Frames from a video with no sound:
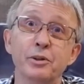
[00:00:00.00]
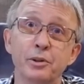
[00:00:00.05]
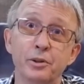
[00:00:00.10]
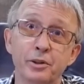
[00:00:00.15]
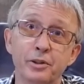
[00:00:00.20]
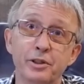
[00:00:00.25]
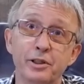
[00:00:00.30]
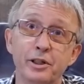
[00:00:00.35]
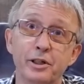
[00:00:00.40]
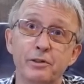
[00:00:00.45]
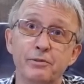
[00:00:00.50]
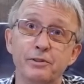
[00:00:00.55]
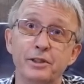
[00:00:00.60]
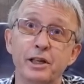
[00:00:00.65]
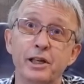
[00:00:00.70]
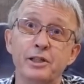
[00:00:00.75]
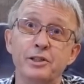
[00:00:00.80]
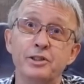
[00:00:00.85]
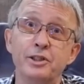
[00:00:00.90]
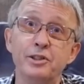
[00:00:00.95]
on after
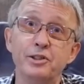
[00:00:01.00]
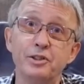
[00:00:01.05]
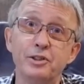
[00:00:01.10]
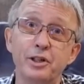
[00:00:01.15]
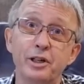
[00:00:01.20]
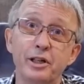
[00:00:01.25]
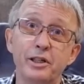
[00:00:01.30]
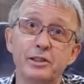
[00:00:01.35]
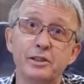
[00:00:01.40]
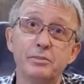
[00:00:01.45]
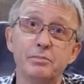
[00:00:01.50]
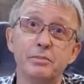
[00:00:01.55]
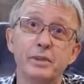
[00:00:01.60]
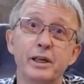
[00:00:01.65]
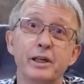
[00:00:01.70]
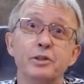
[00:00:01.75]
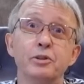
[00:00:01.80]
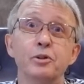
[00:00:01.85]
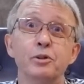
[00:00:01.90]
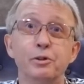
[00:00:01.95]
engine start
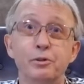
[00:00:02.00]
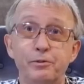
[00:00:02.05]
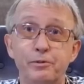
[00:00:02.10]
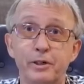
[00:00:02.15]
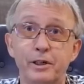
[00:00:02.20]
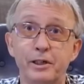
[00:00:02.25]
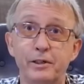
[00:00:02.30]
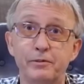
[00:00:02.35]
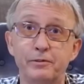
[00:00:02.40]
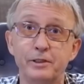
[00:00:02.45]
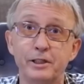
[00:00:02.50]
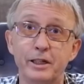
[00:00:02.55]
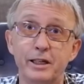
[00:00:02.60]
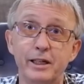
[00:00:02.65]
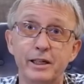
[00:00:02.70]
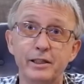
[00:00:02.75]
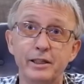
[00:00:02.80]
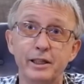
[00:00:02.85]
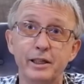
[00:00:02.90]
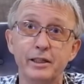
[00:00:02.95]
and off after
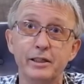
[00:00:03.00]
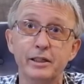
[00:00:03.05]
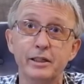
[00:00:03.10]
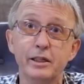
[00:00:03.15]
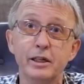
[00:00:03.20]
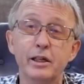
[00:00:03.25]
landing.